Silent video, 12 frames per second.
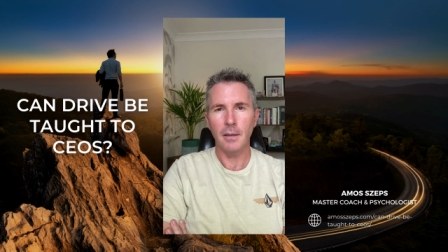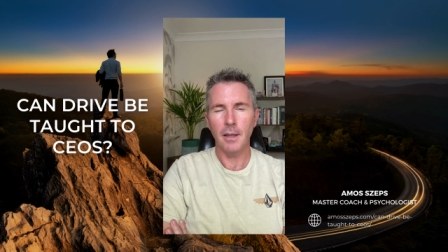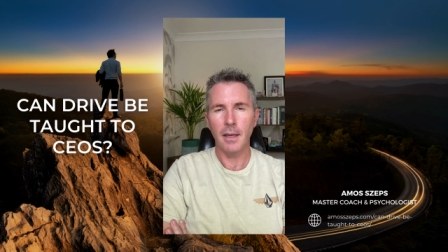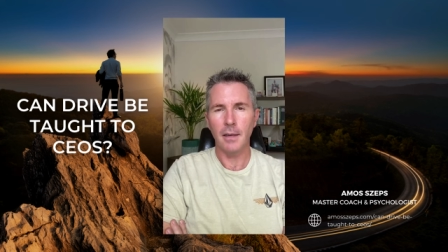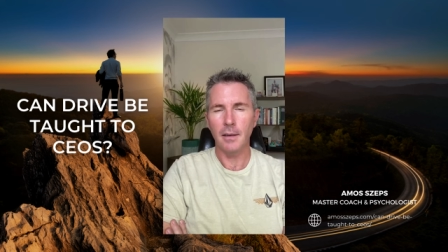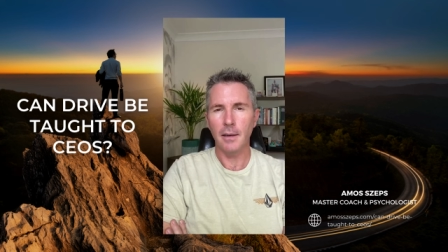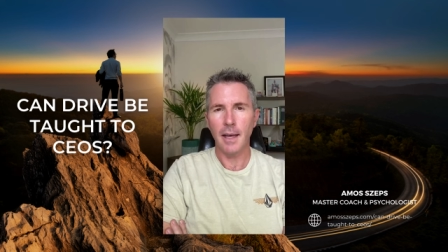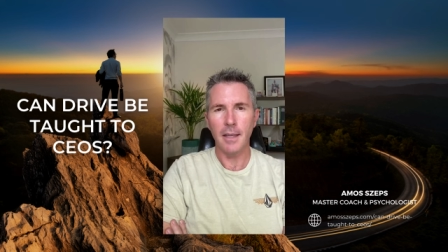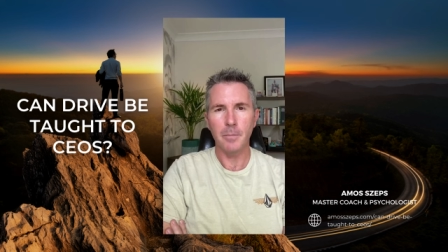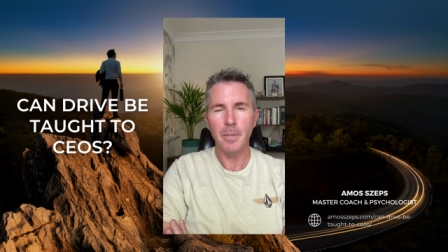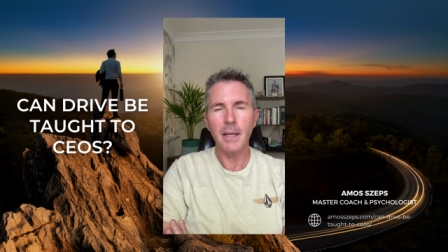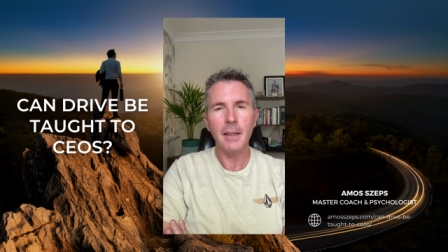that
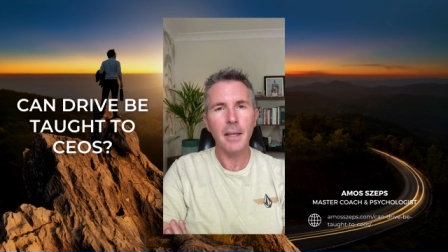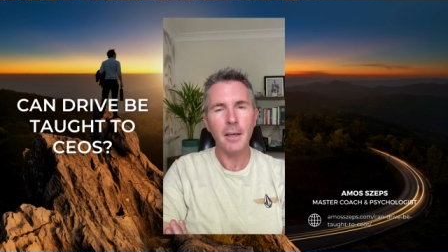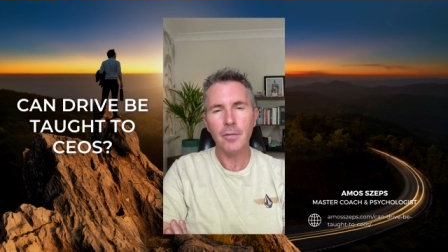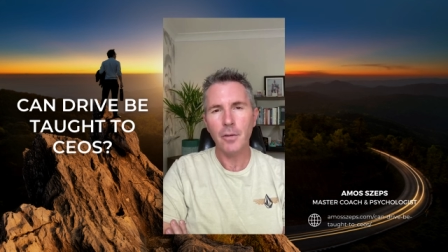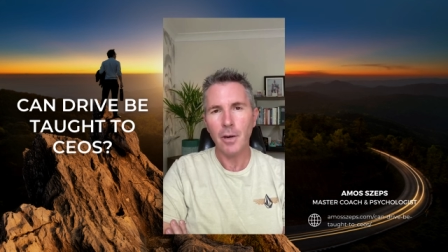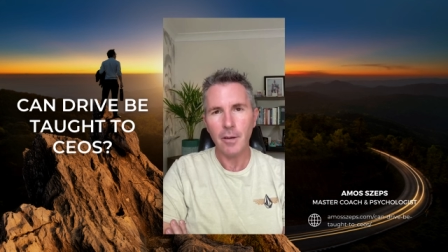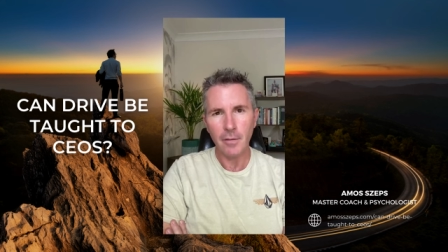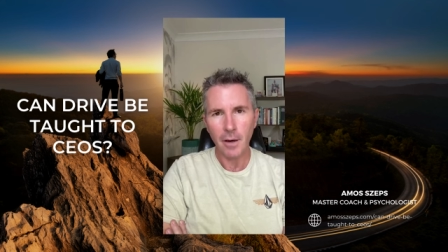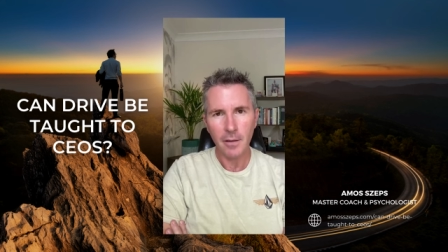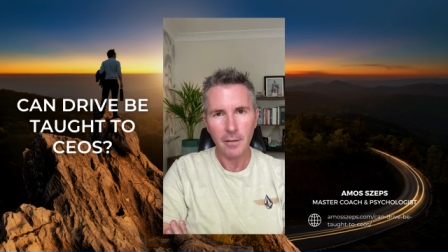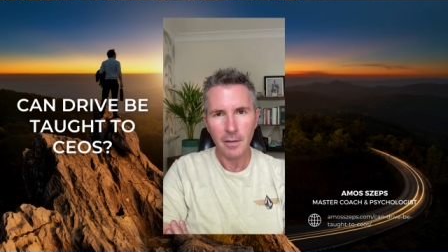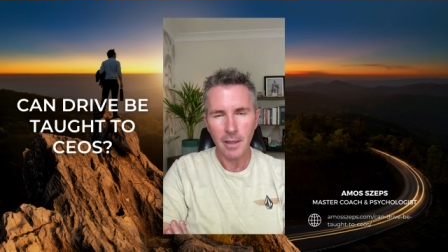has been there
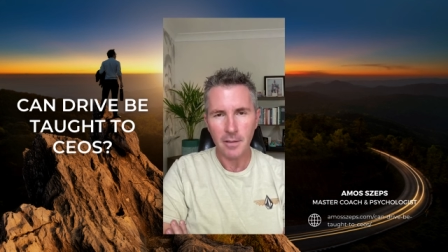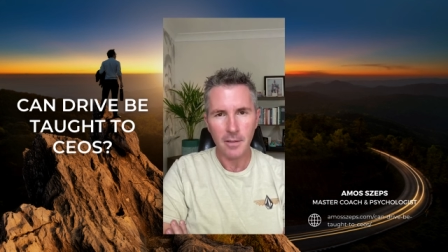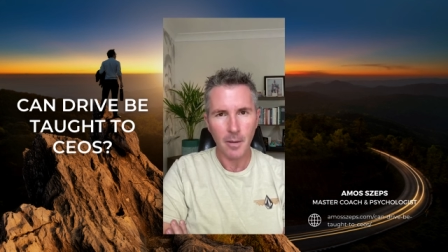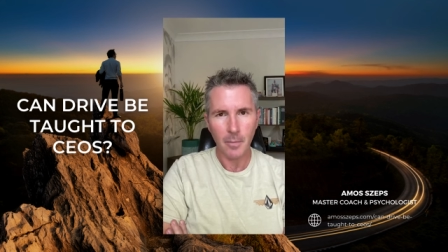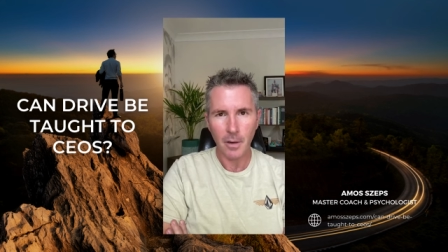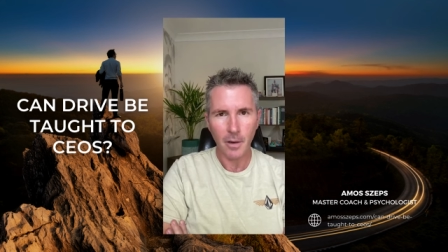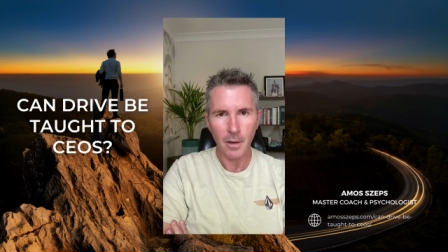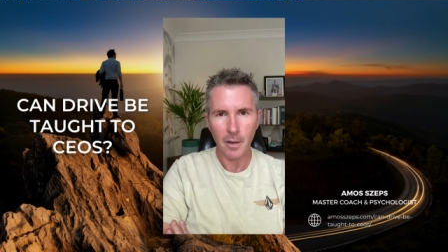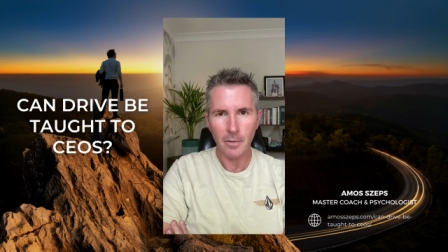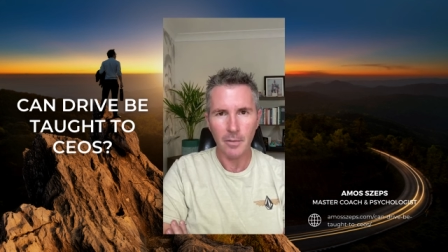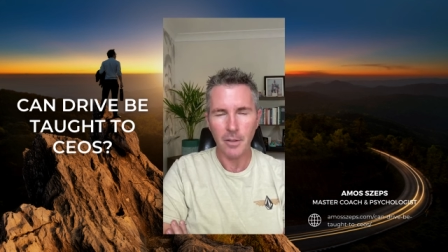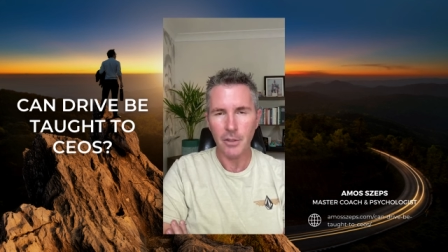forever in some kind
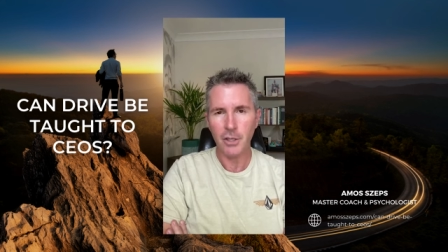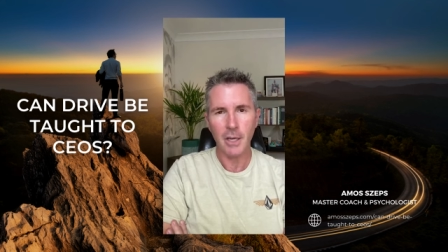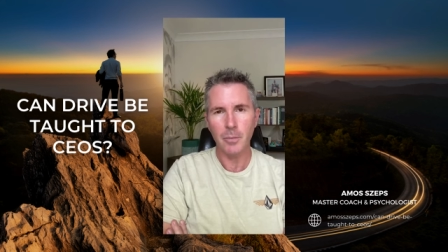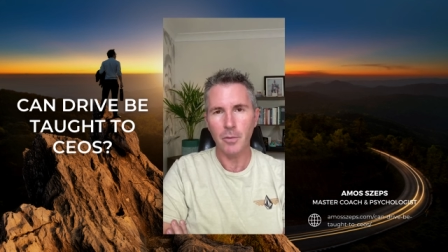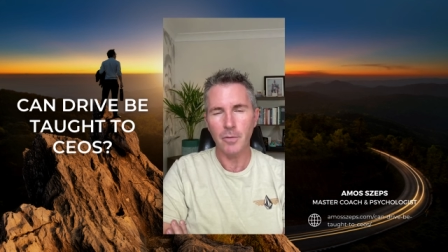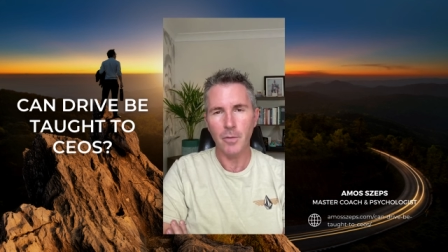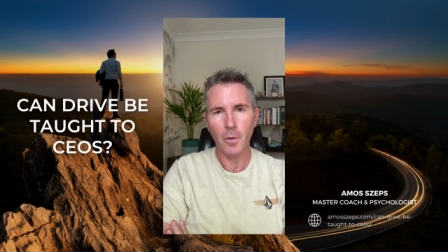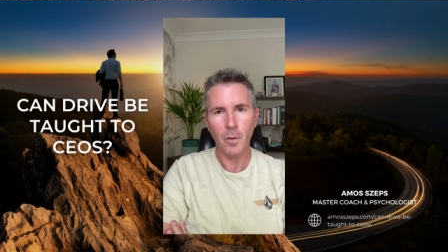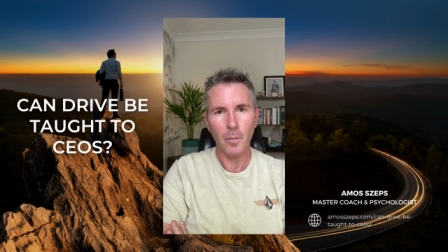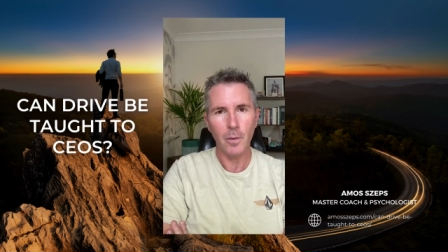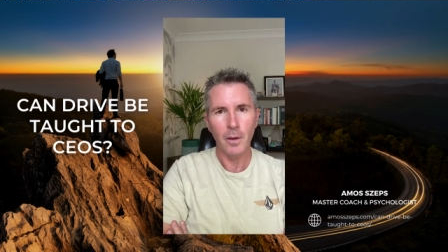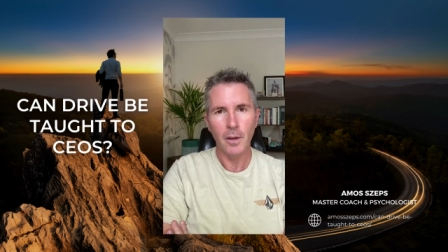of a shape or
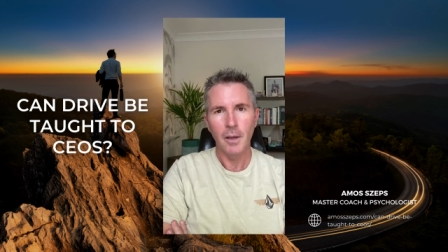form,